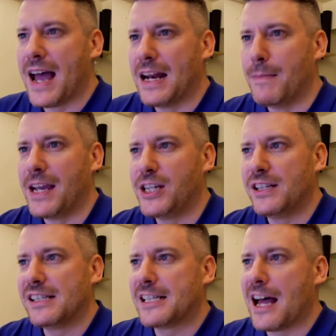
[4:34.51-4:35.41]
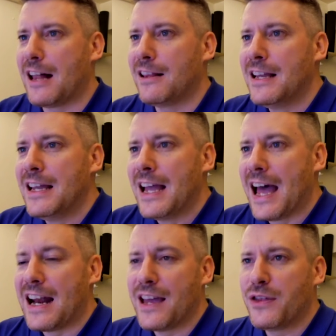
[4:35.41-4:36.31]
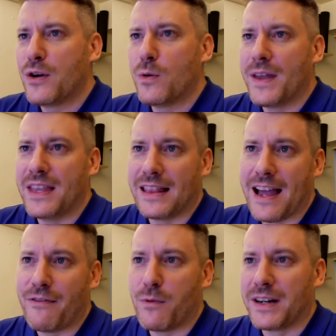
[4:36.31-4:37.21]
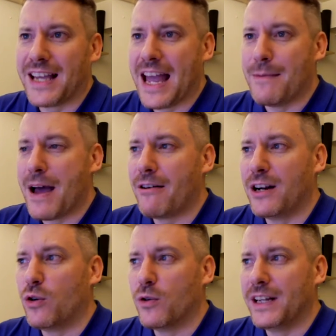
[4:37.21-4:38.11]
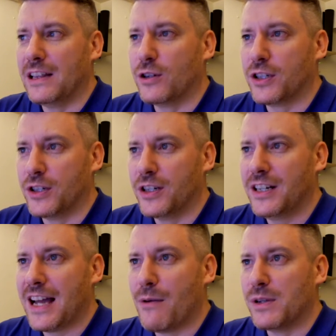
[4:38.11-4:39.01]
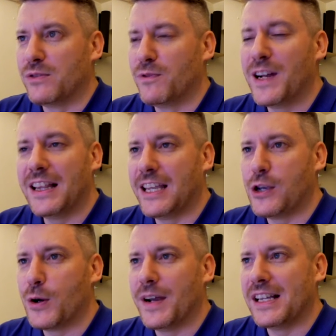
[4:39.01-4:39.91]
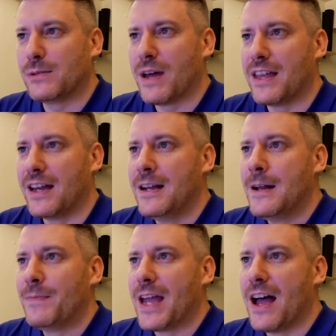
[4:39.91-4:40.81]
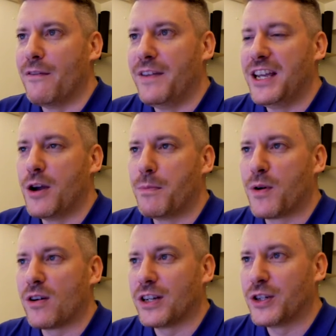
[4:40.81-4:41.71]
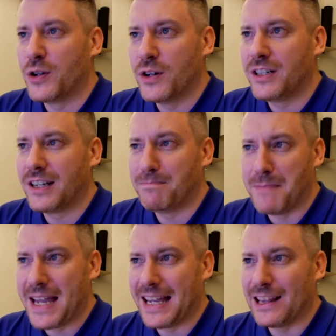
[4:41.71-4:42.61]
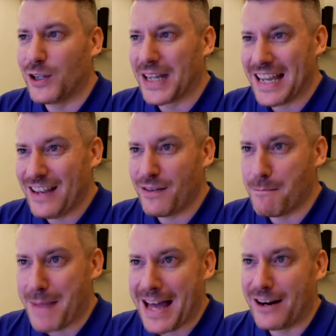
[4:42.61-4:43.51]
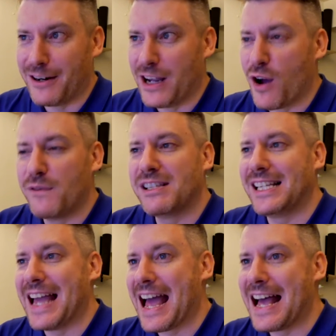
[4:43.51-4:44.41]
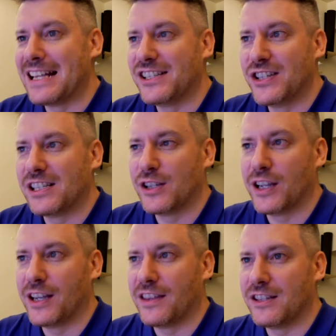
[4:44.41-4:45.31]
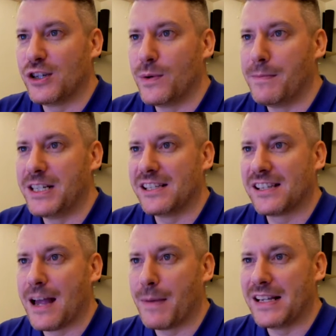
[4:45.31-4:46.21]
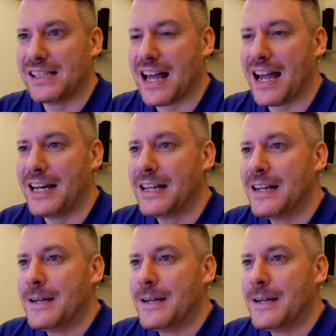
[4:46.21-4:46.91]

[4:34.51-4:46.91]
animation style. And I thought when the left one came out, it already looked good. I was really curious whether uh, Video Proc could make it look even better, and it obviously has, just looking at the two images side by side.